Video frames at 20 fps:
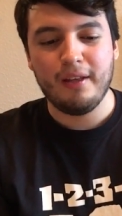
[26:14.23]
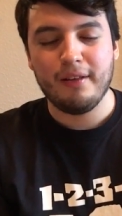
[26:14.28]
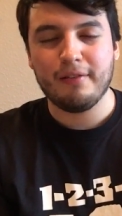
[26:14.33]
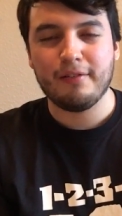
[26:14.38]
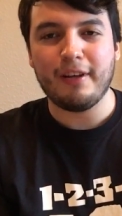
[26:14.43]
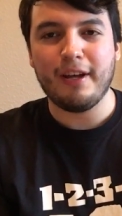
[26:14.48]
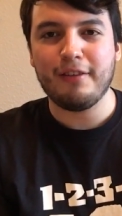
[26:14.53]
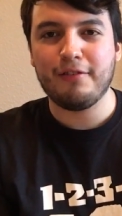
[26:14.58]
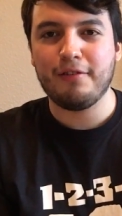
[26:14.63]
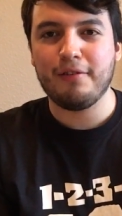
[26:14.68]

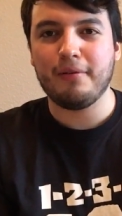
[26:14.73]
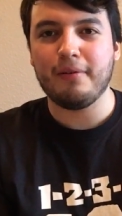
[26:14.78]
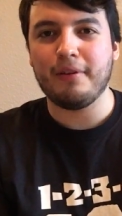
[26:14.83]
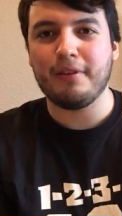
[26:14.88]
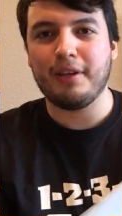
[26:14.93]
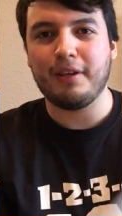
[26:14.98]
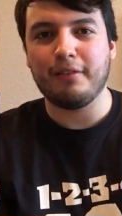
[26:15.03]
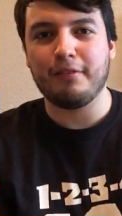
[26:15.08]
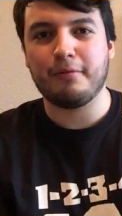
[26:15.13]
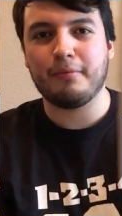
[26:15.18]
Side two I
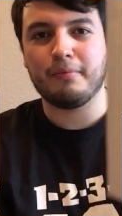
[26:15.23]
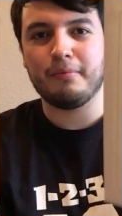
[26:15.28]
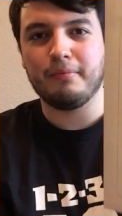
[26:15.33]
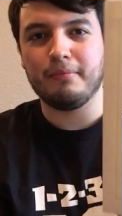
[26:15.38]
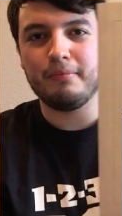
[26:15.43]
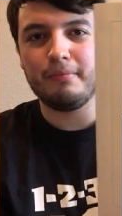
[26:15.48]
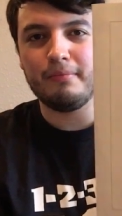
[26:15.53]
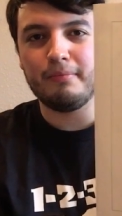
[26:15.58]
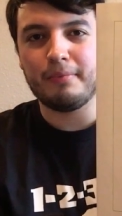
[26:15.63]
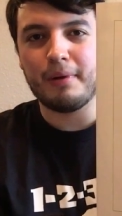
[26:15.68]
think is
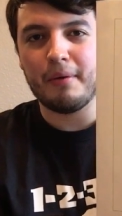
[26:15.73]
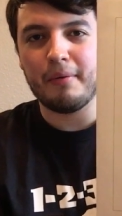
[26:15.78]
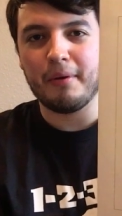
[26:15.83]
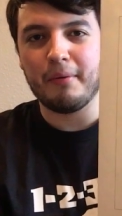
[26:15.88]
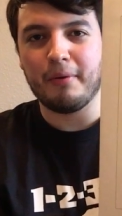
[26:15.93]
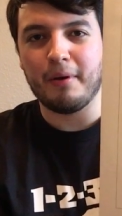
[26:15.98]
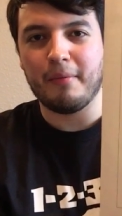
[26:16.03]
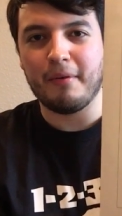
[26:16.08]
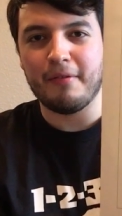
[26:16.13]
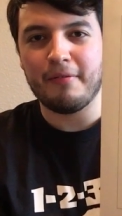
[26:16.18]
probably
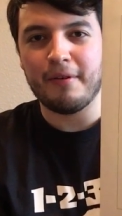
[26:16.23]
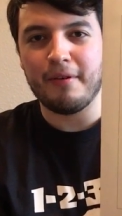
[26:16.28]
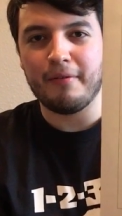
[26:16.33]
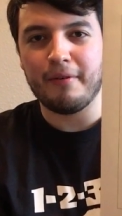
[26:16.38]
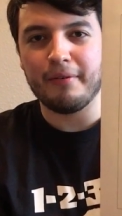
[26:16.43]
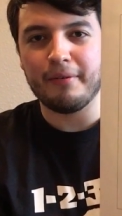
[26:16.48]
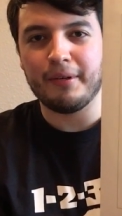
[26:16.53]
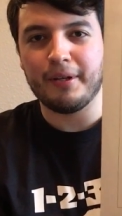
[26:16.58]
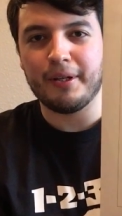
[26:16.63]
one of my favorite